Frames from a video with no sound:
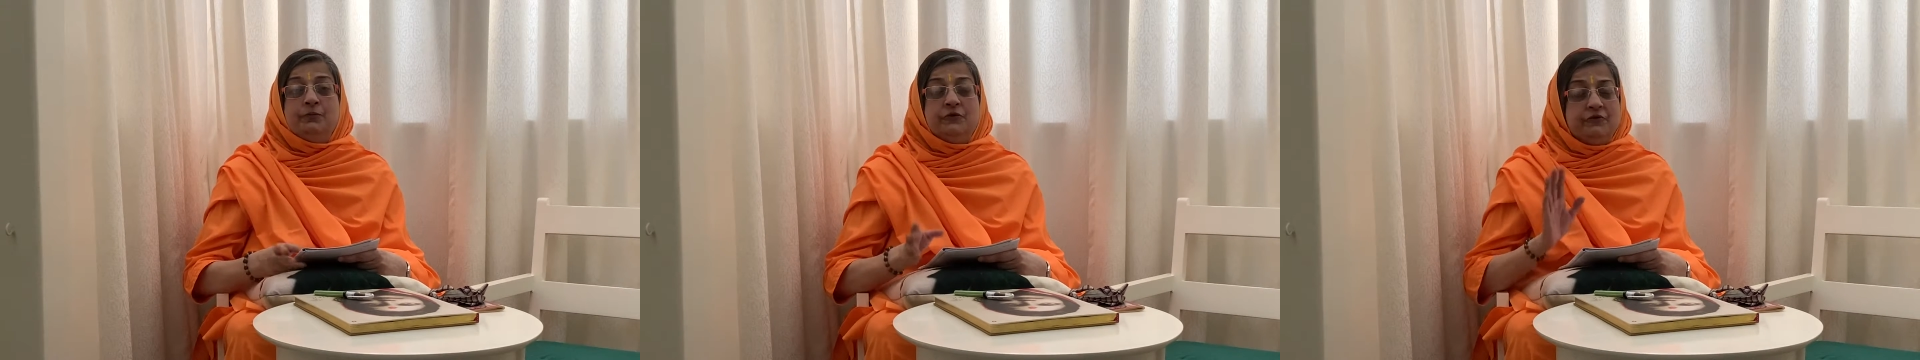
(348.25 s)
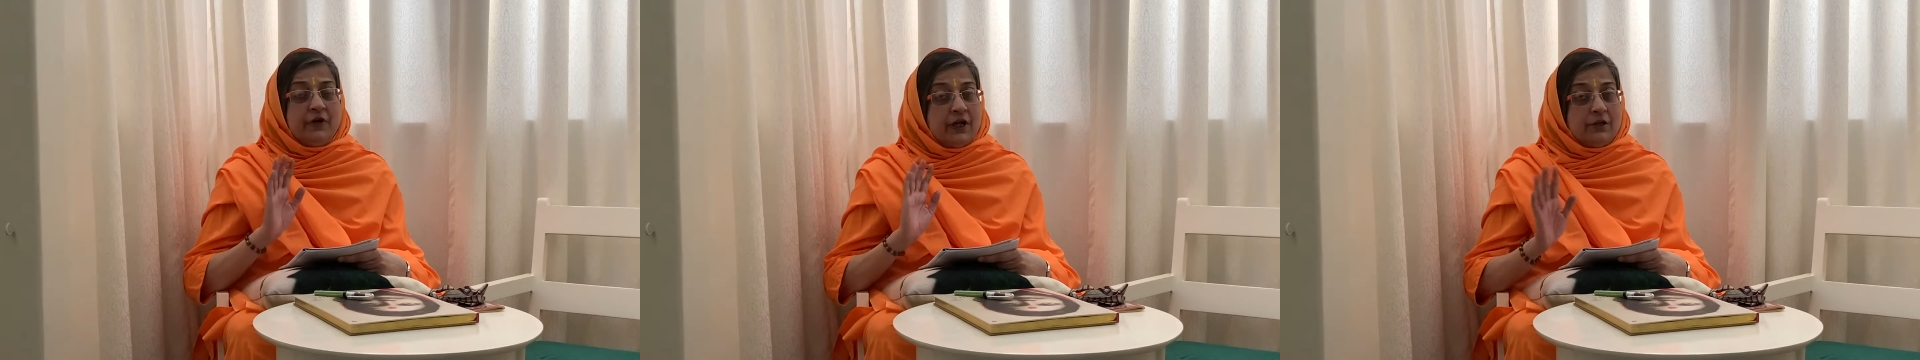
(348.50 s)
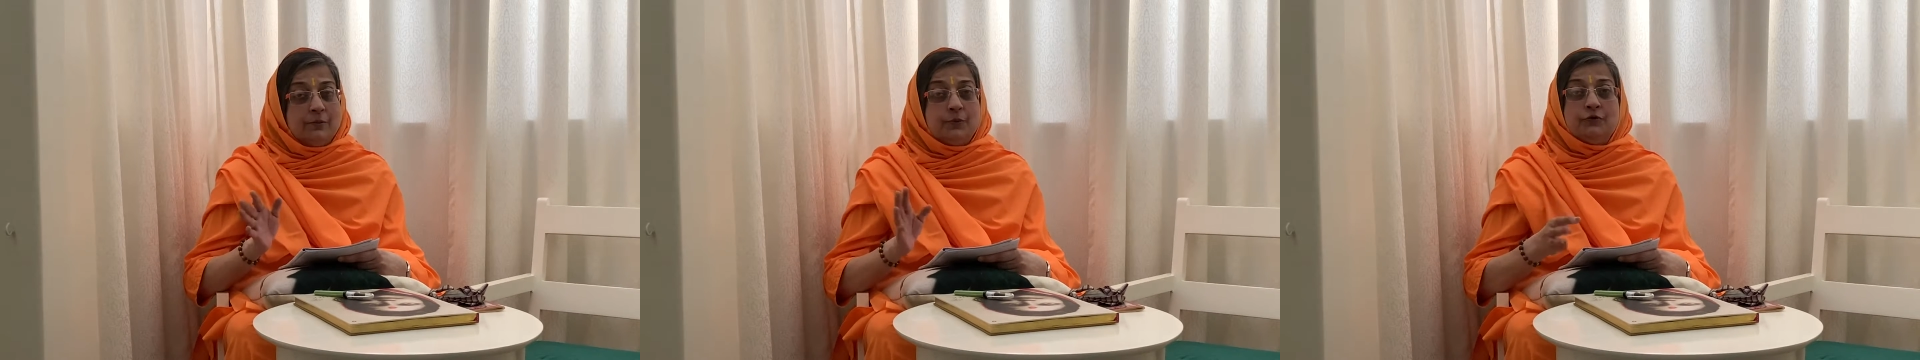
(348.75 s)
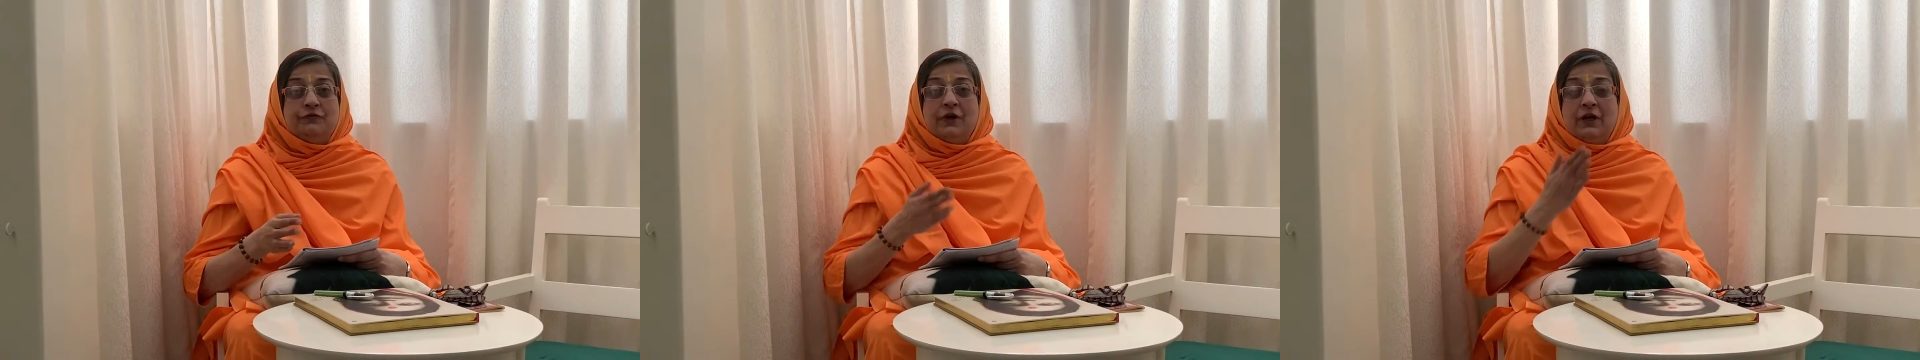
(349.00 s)
forget the
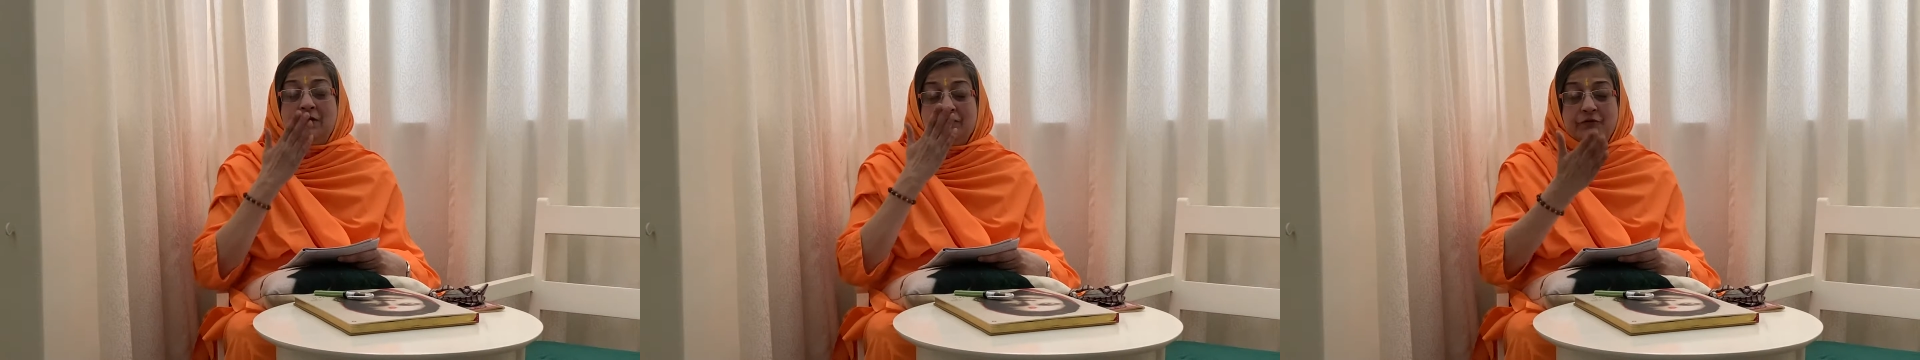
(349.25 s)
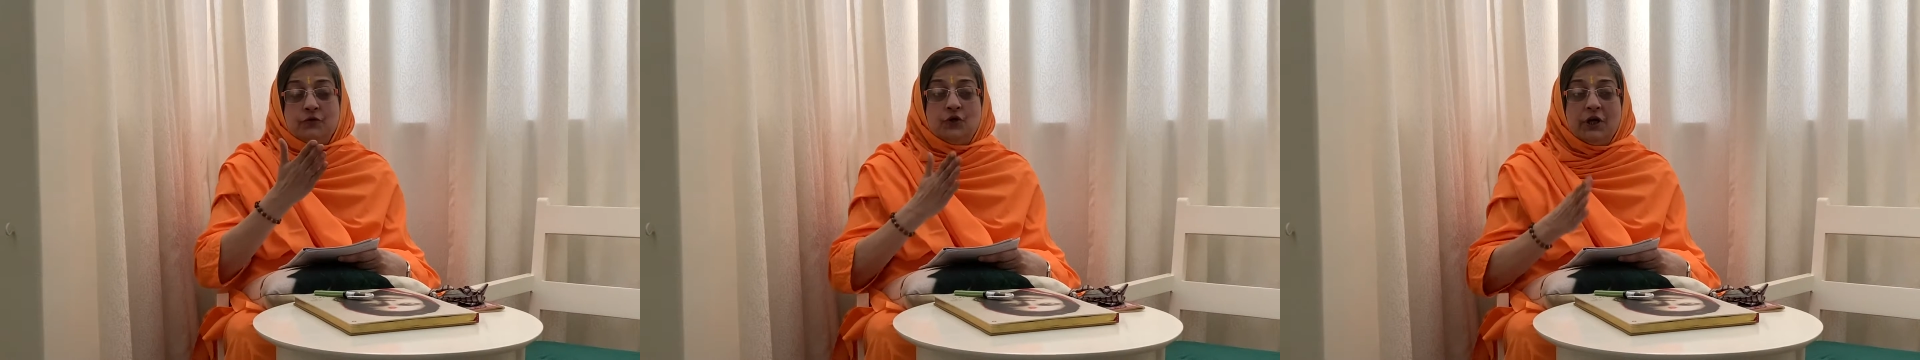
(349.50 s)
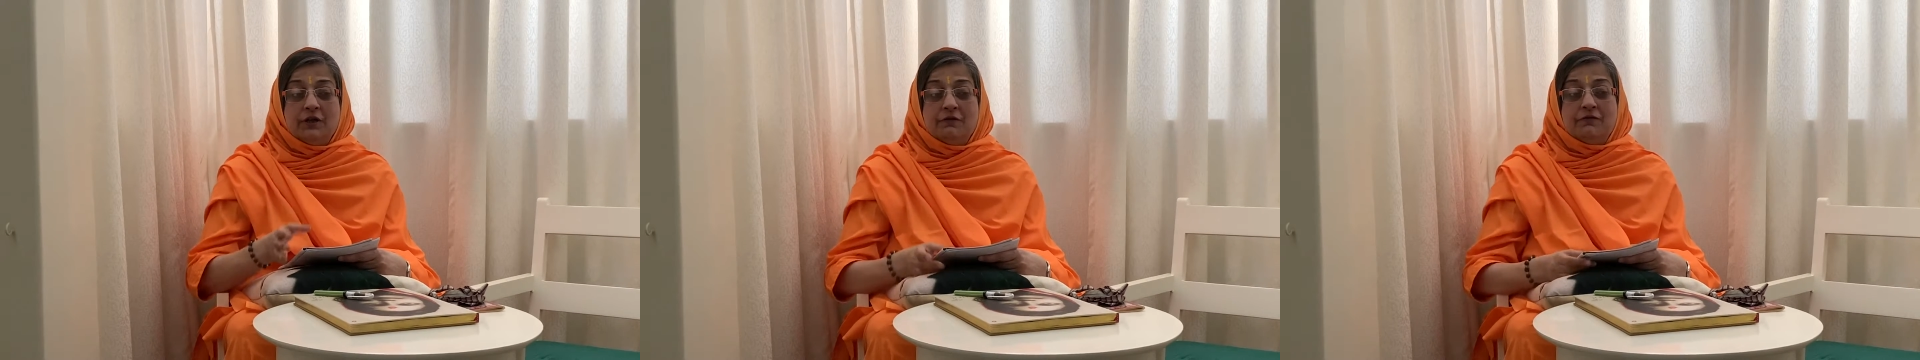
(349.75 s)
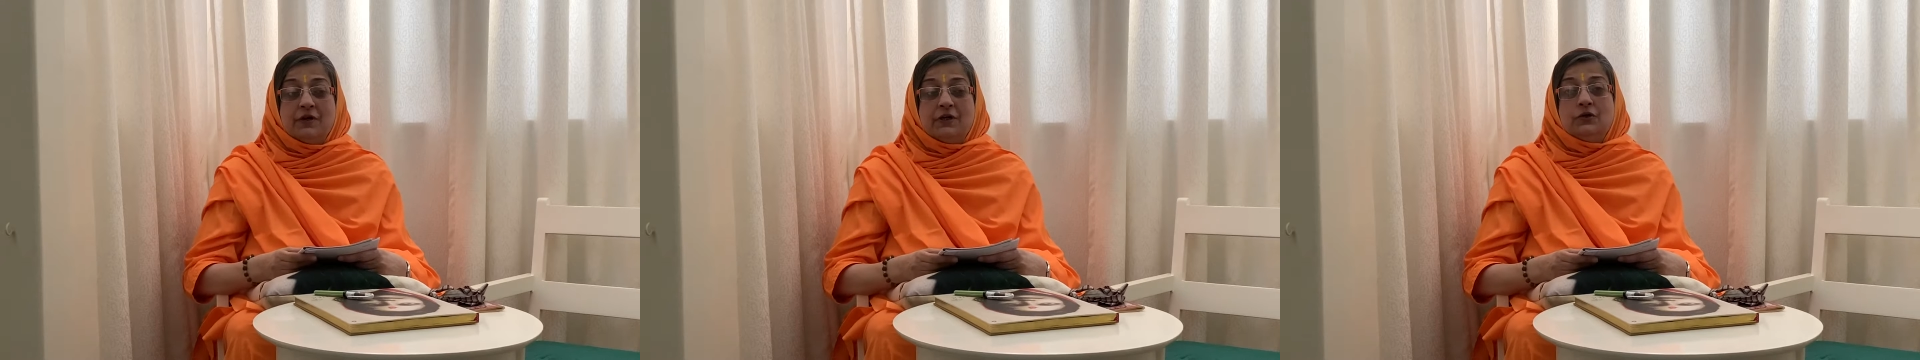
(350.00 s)
profile, if you take the
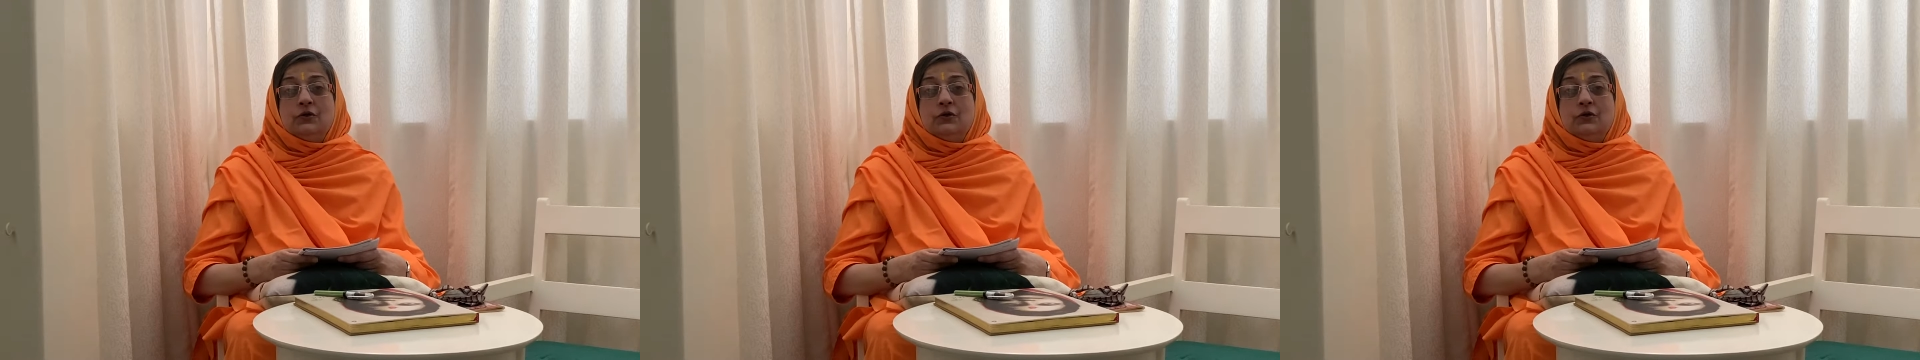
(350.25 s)
front